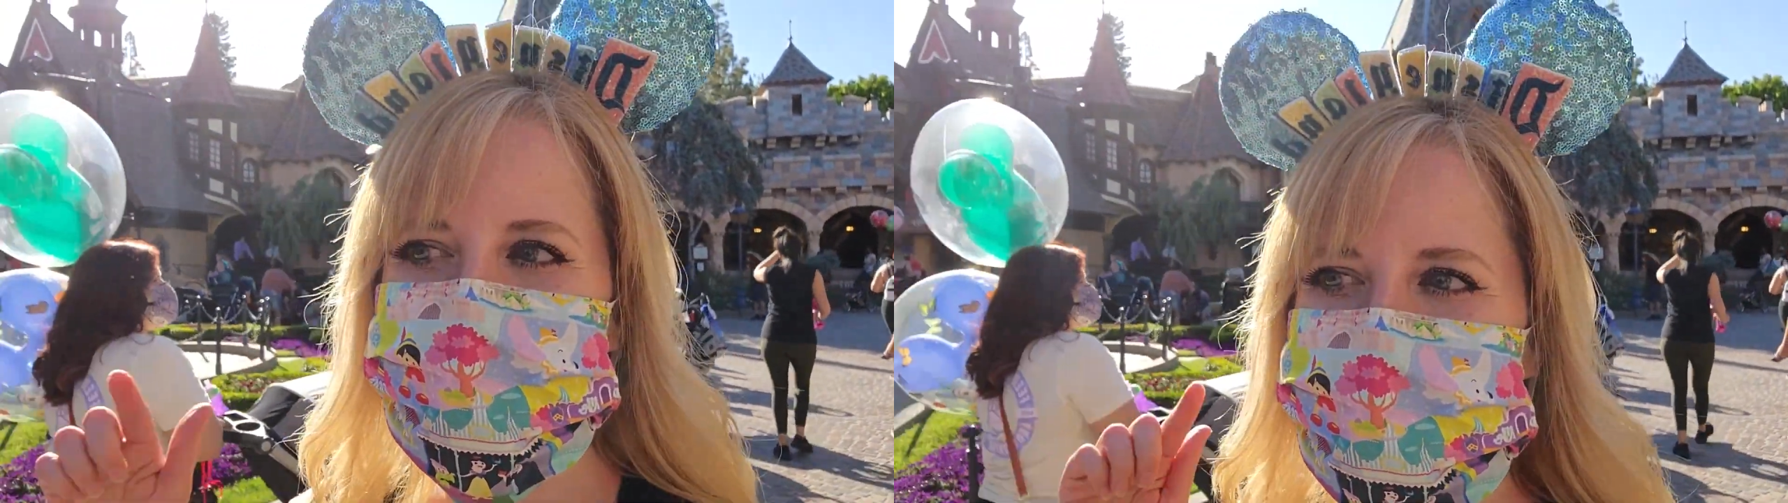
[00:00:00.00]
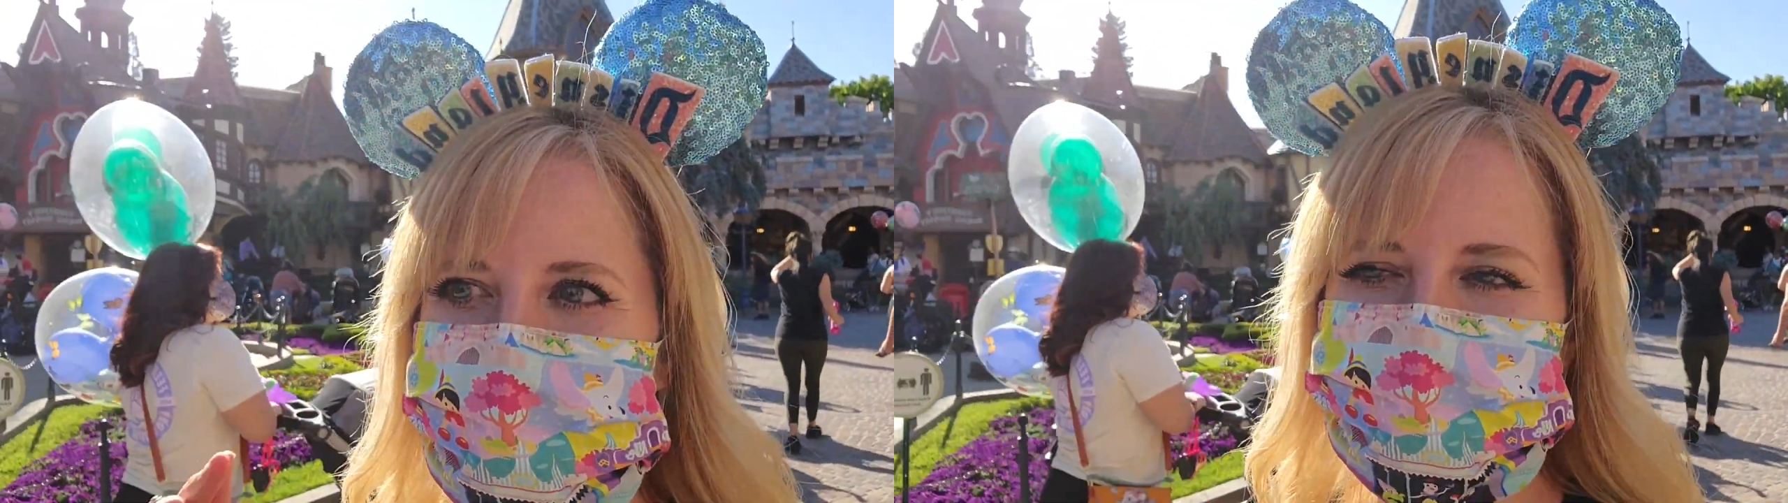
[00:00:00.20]

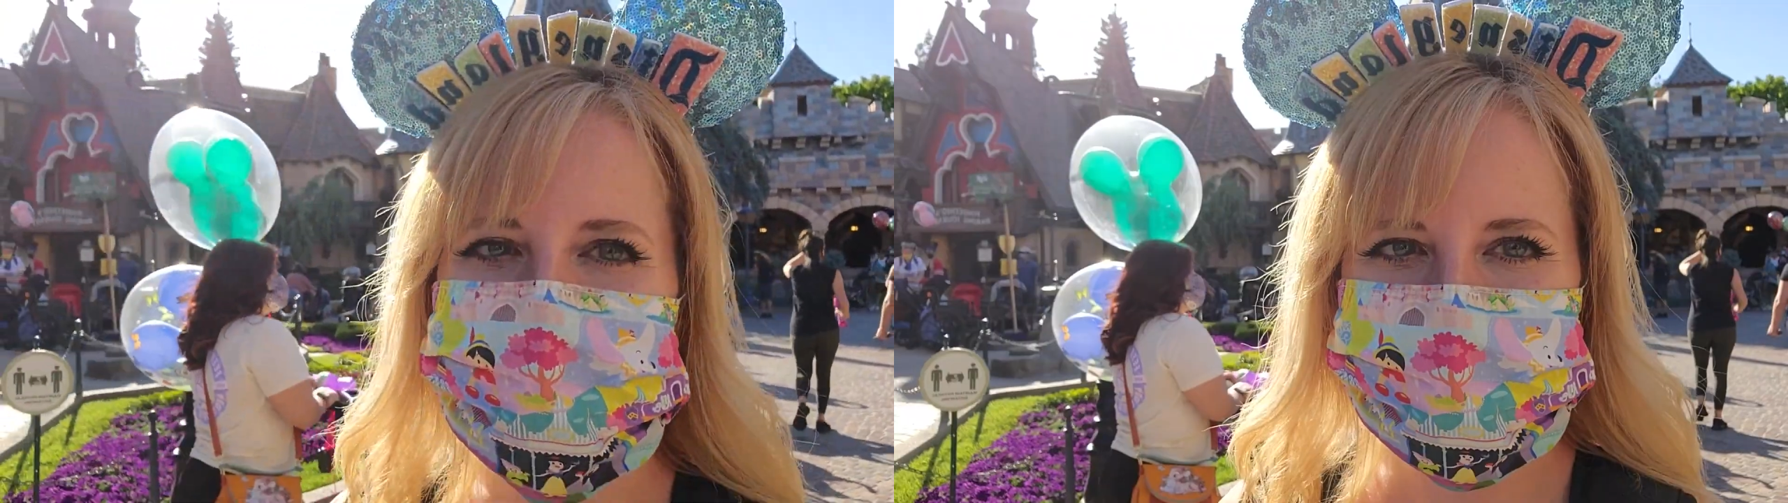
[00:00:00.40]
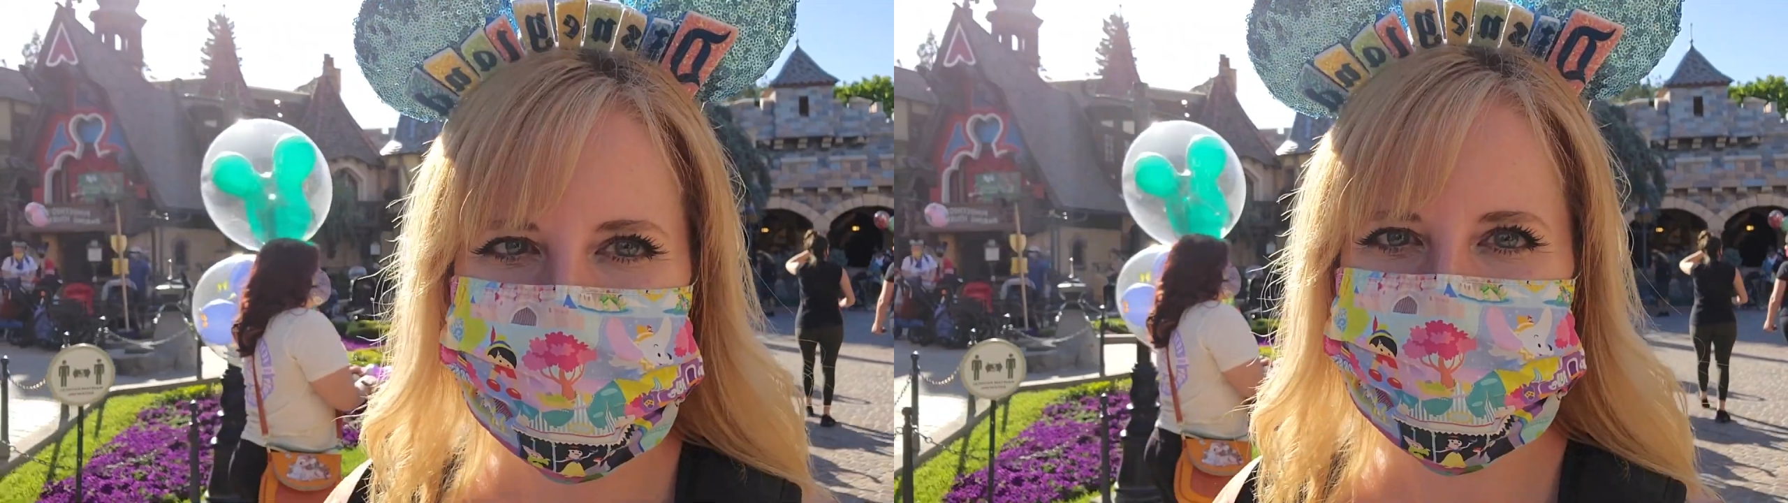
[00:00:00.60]
When you
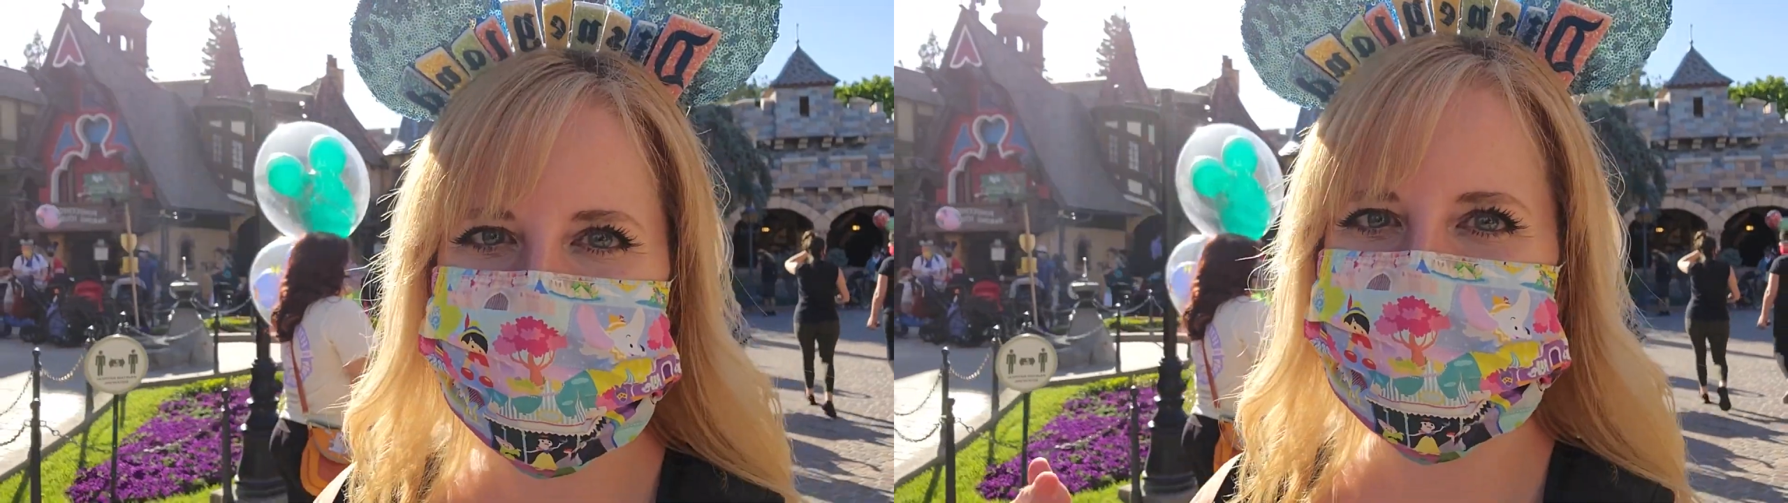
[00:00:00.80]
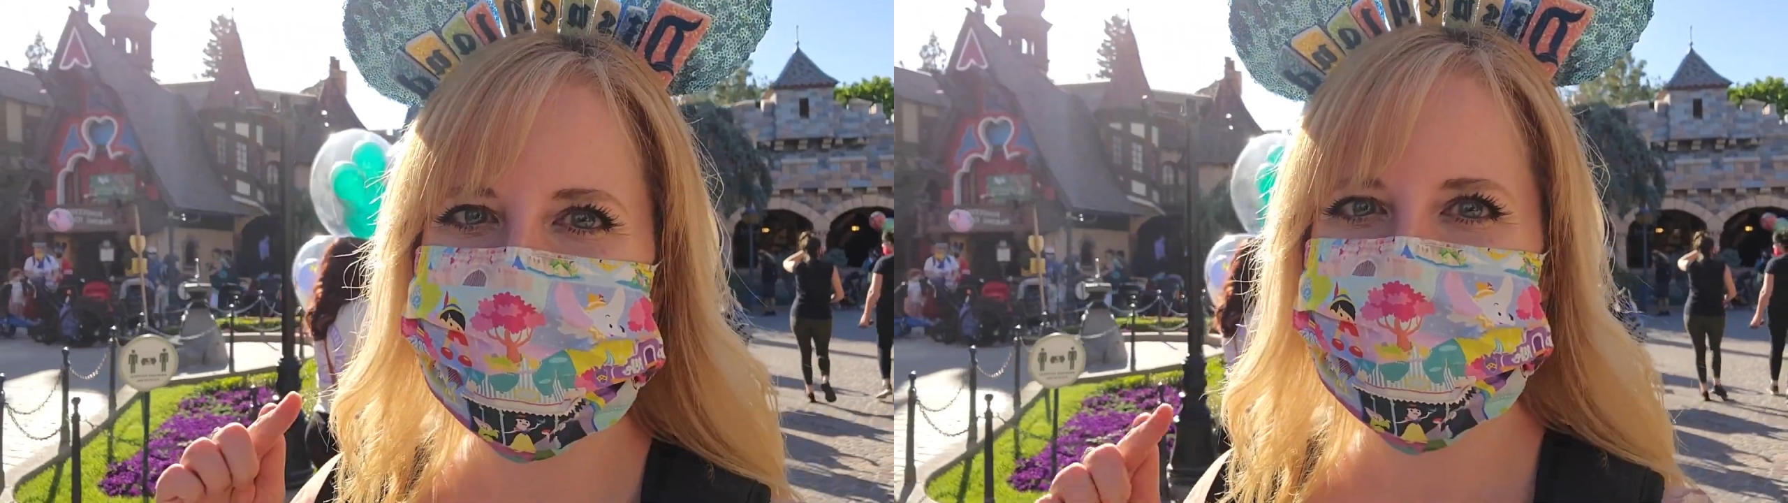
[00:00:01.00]
get to
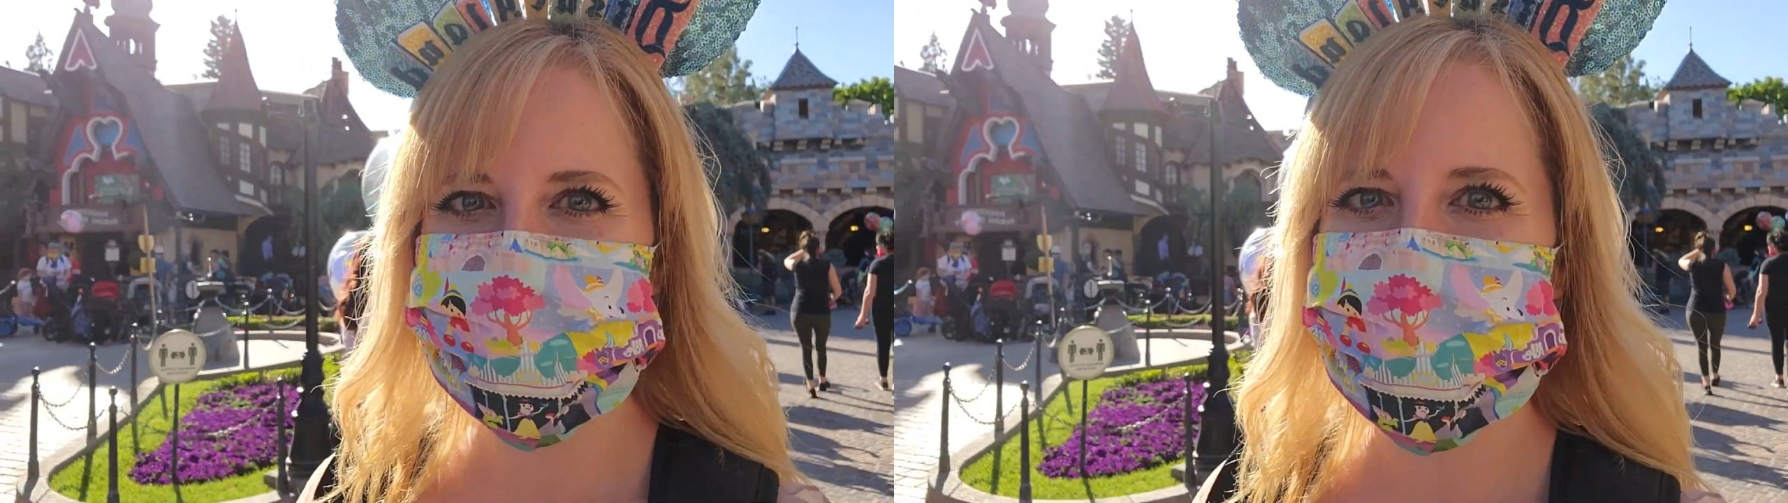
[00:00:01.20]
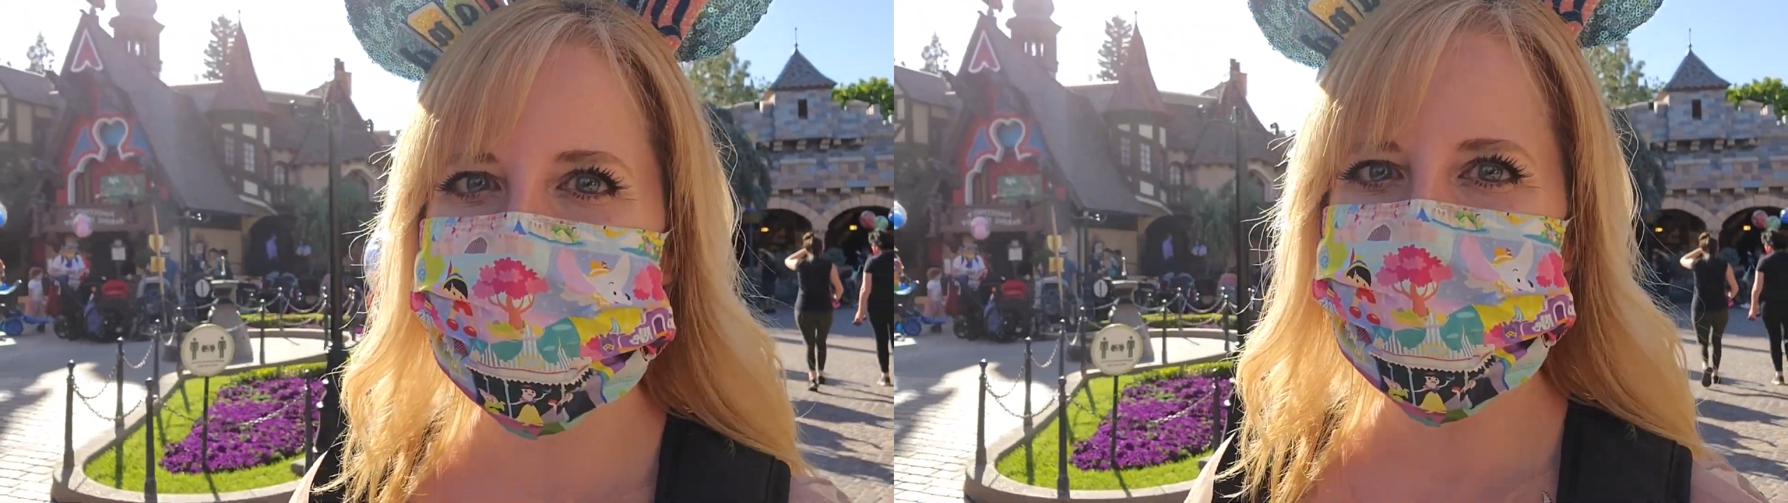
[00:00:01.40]
Disneyland, you
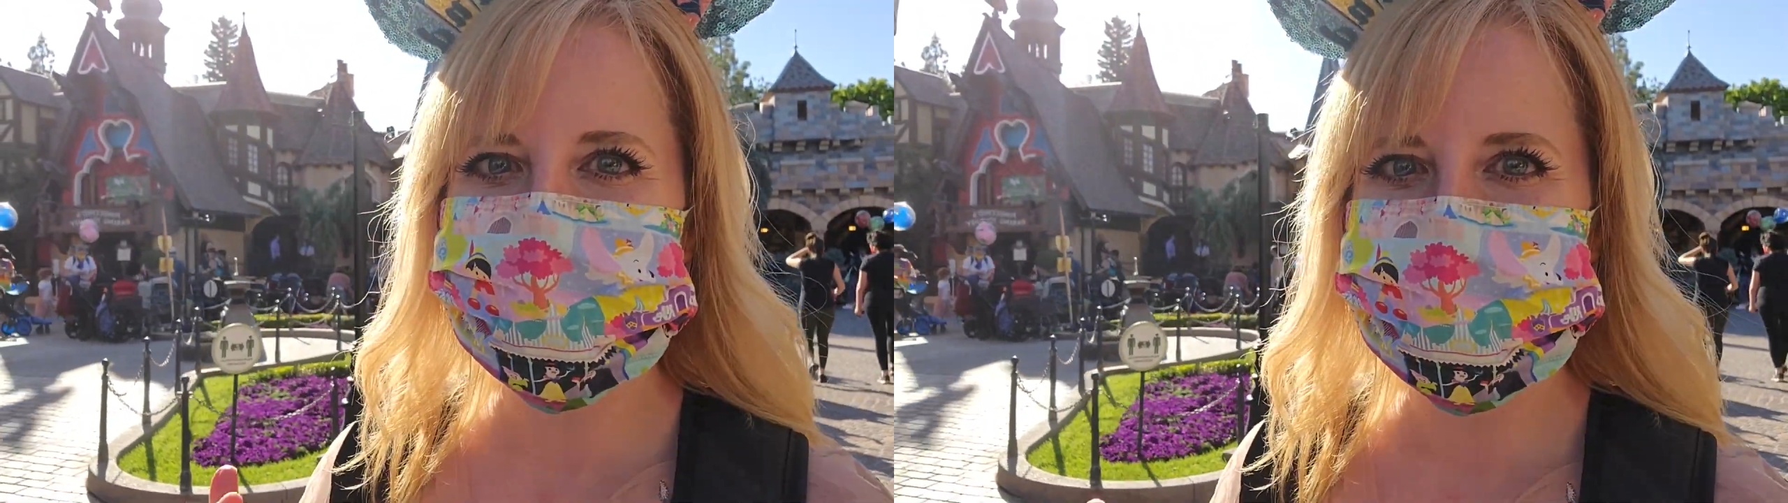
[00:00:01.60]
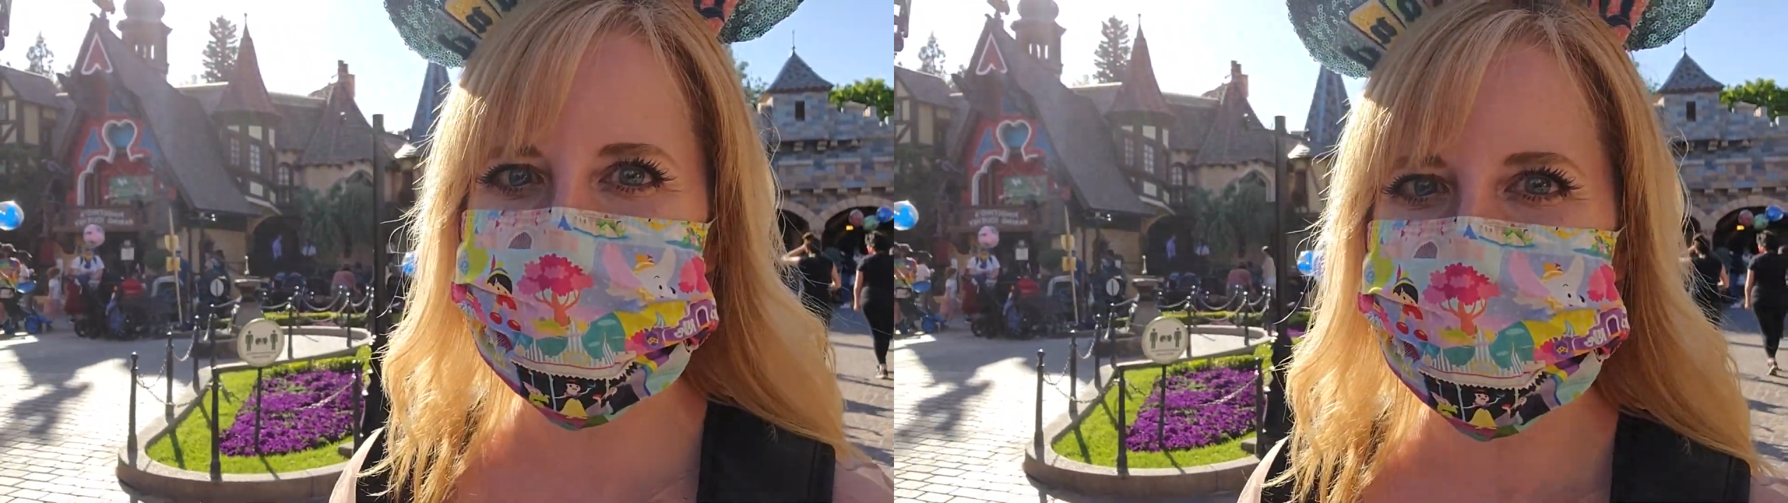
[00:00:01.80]
have to come